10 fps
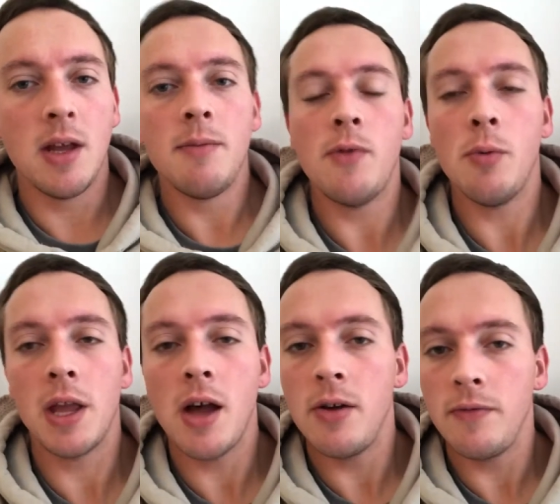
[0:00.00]
before we
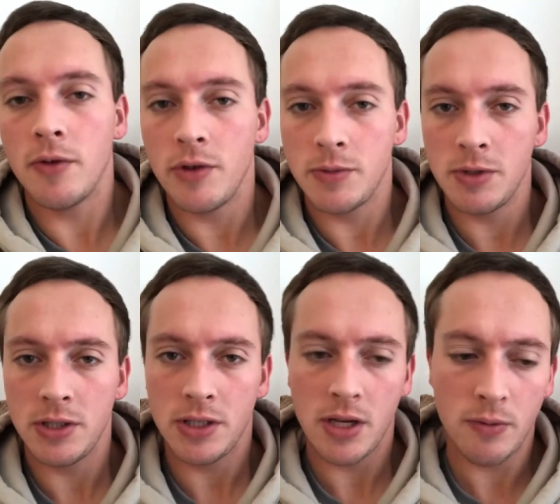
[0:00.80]
cut off for Christmas
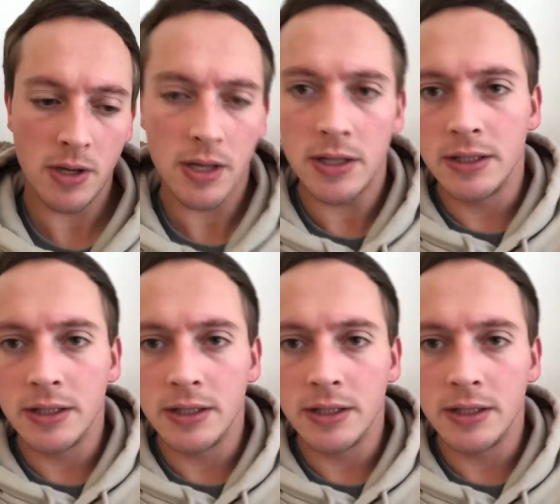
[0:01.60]
so uh,